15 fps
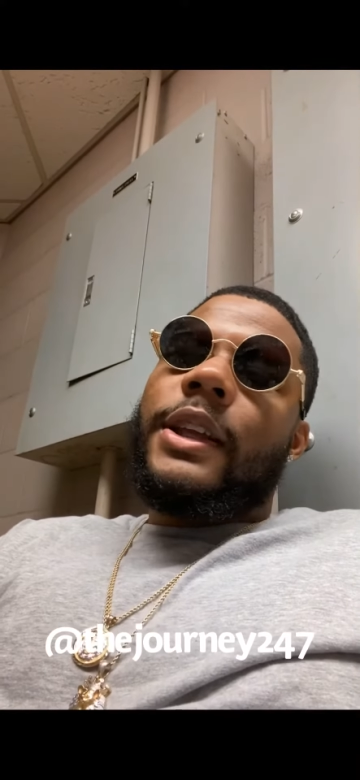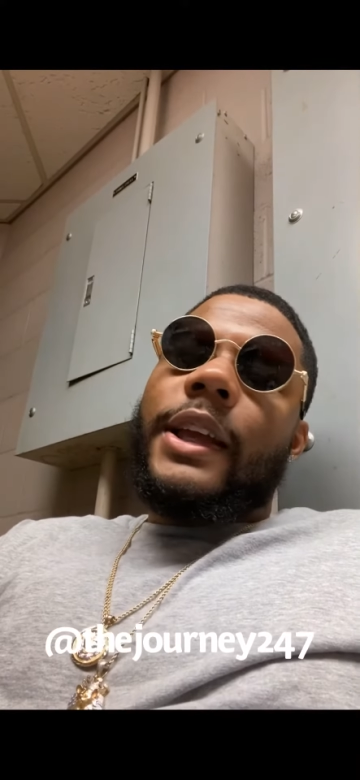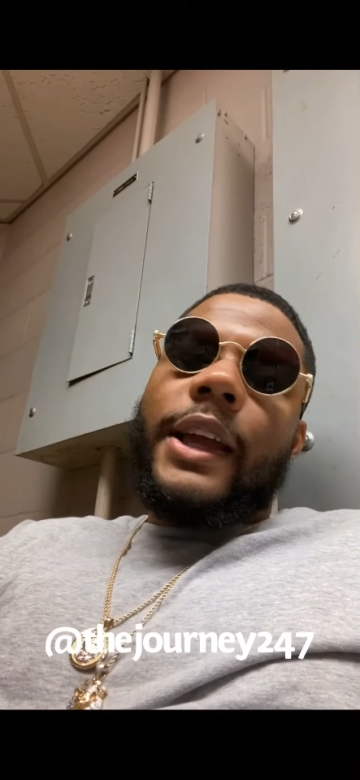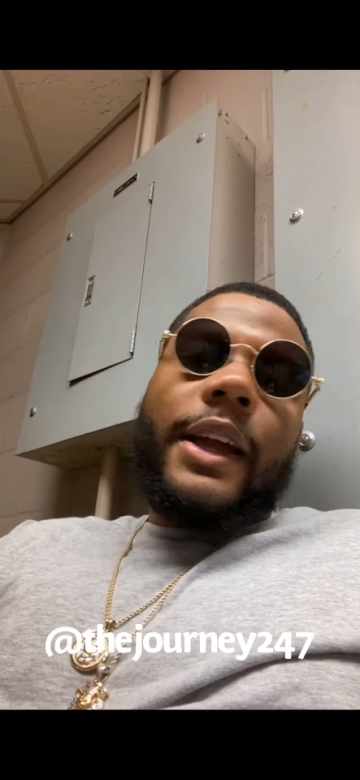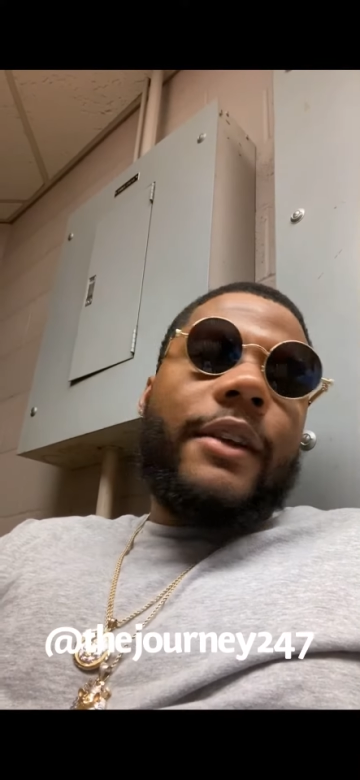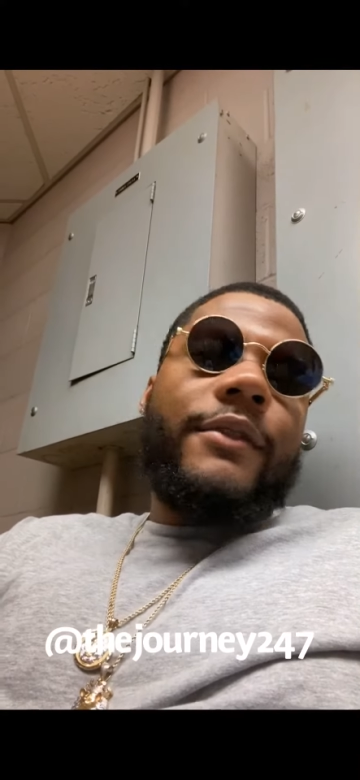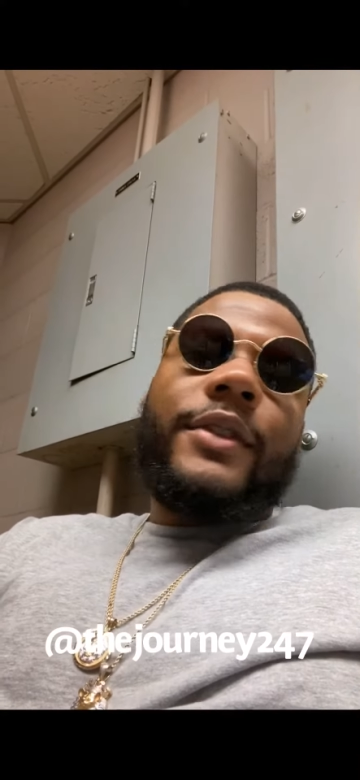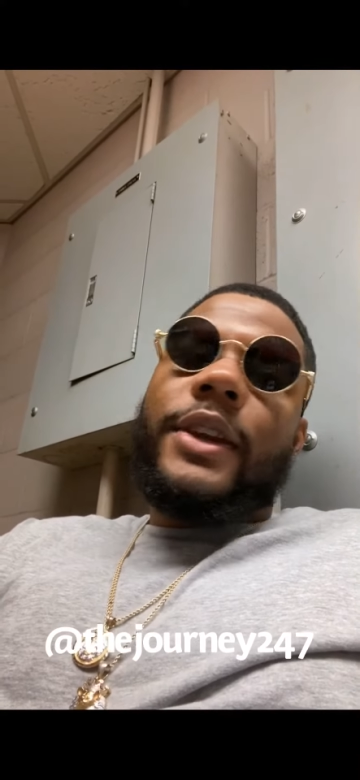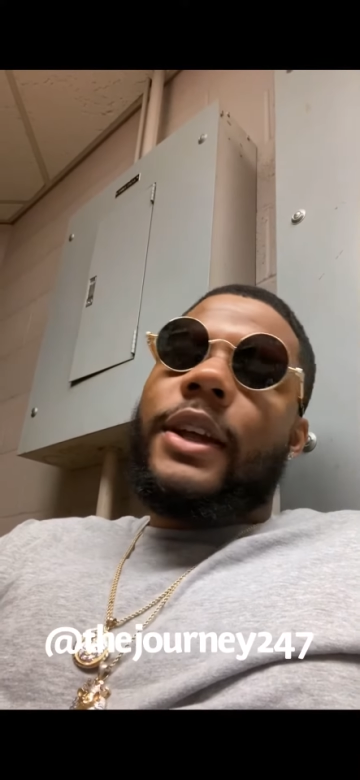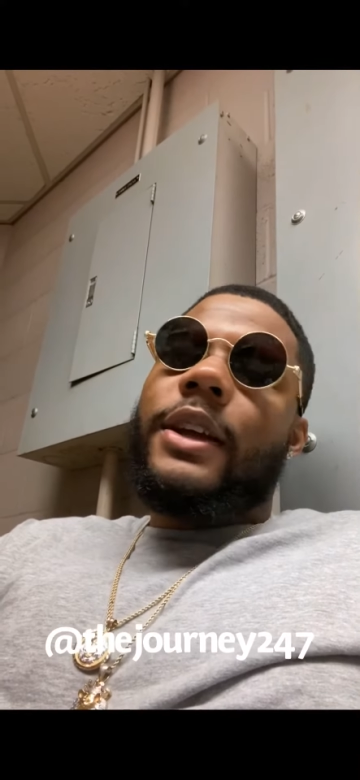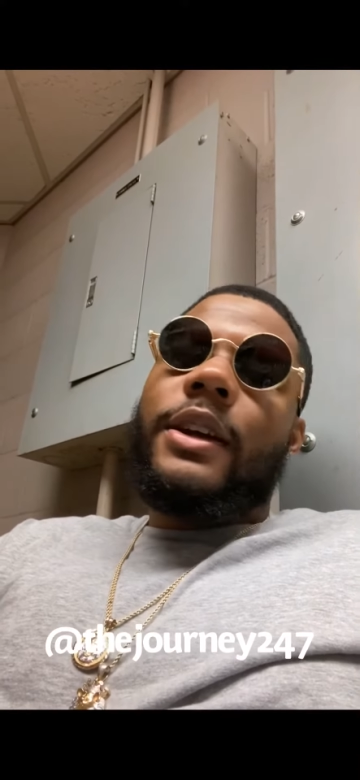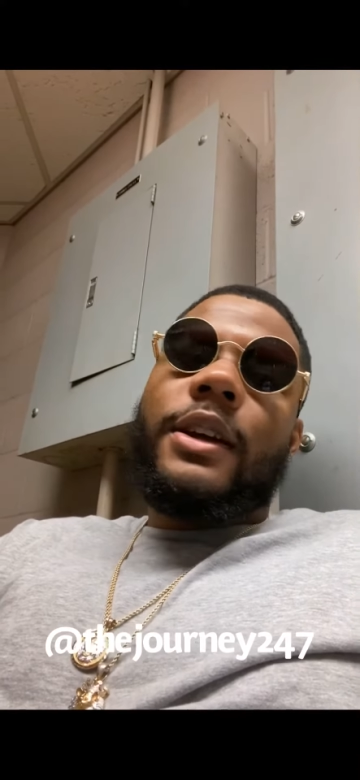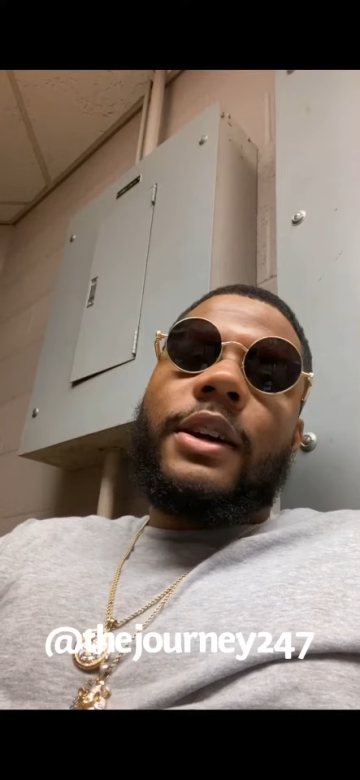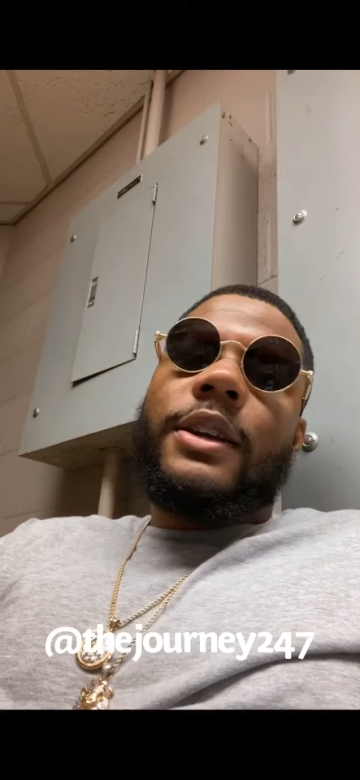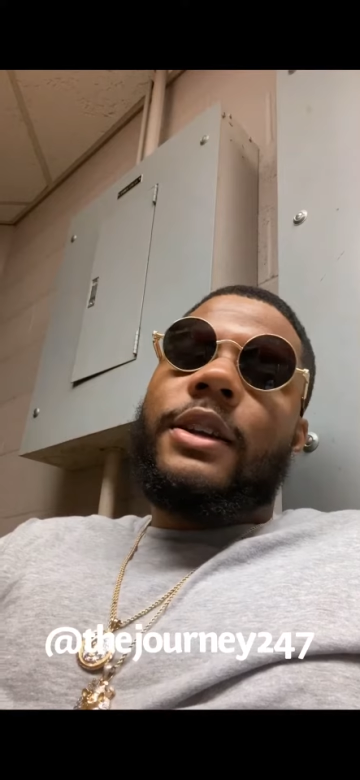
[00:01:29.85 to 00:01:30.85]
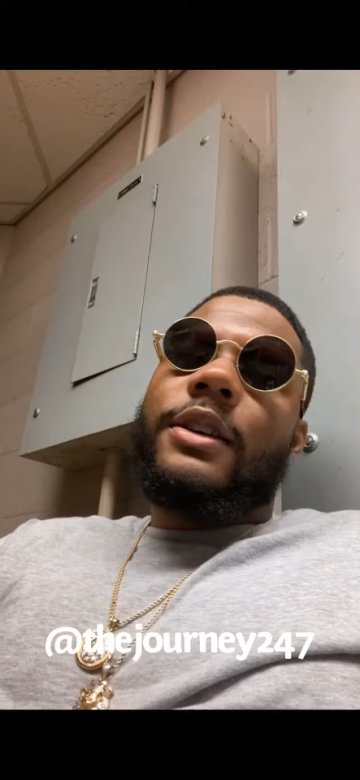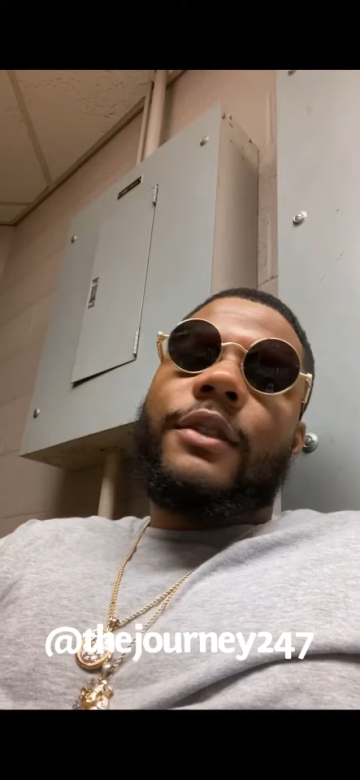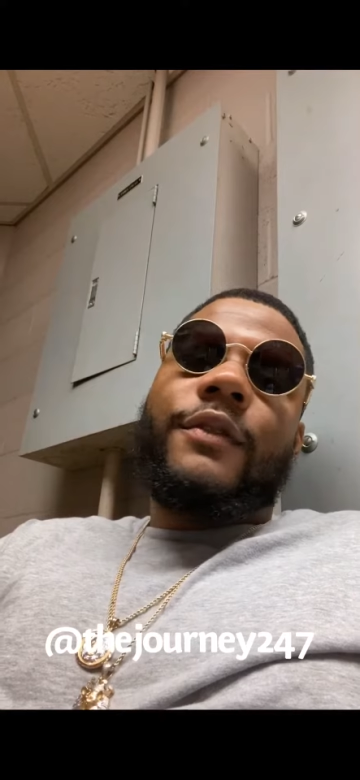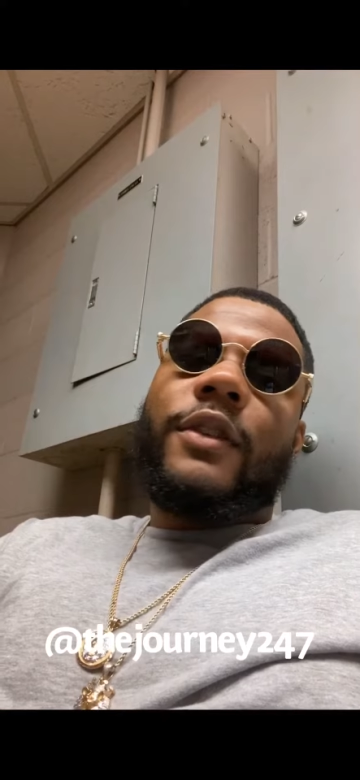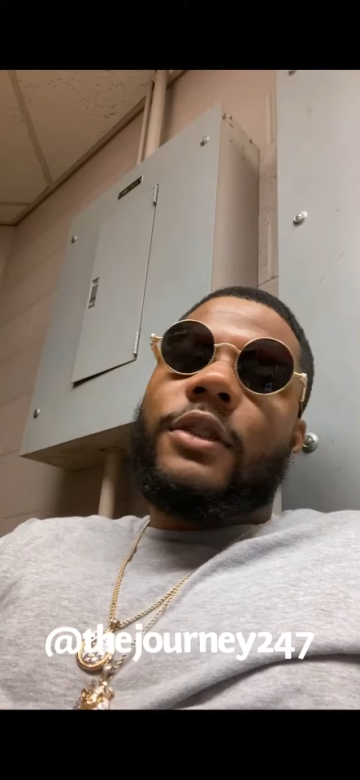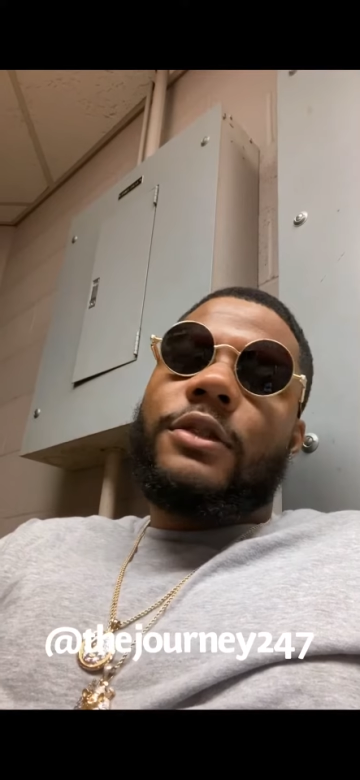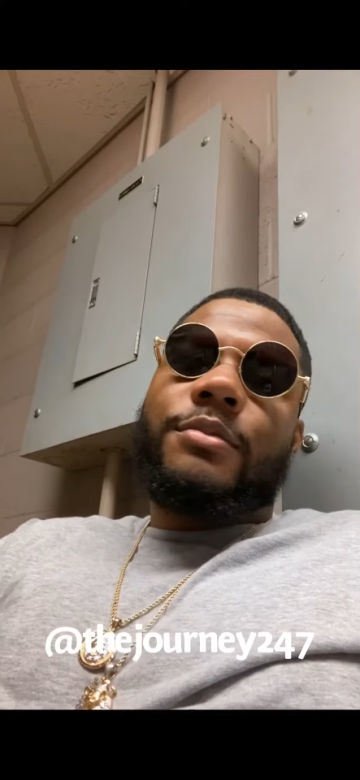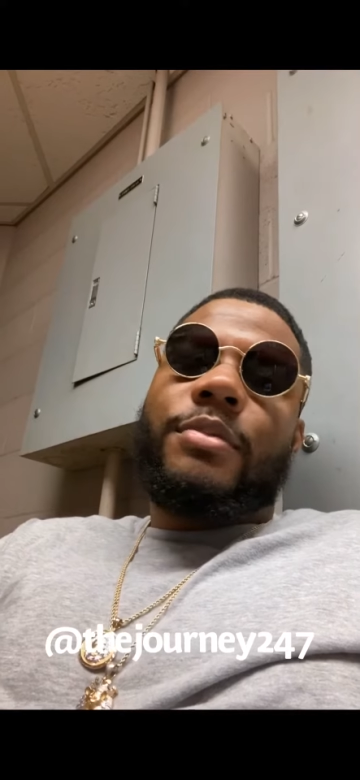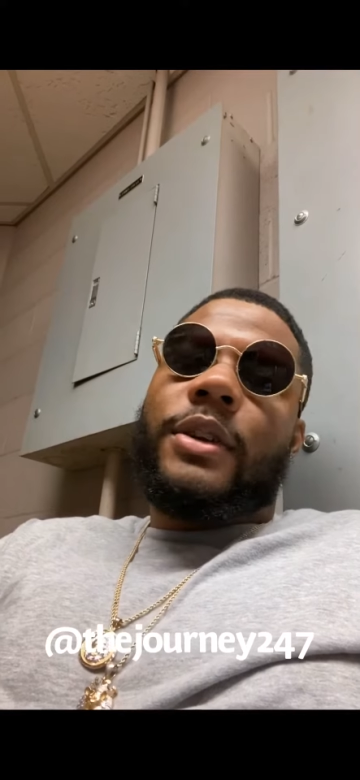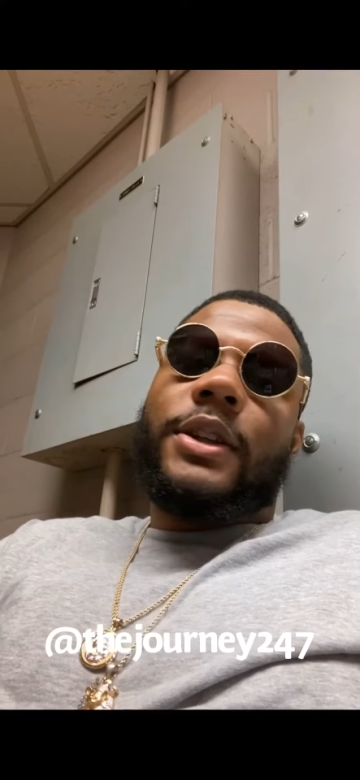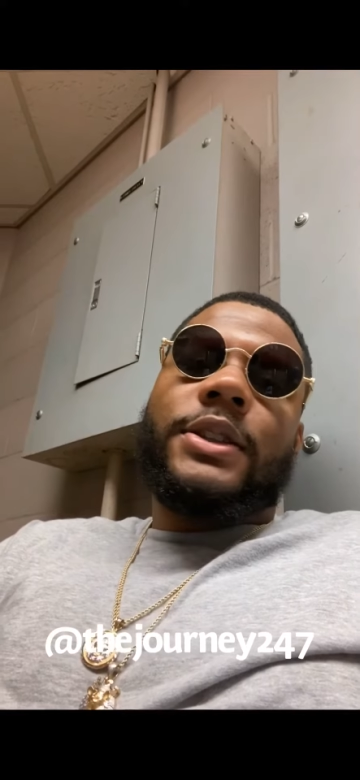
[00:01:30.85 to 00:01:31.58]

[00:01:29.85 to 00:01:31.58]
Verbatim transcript: having that gun in the first place.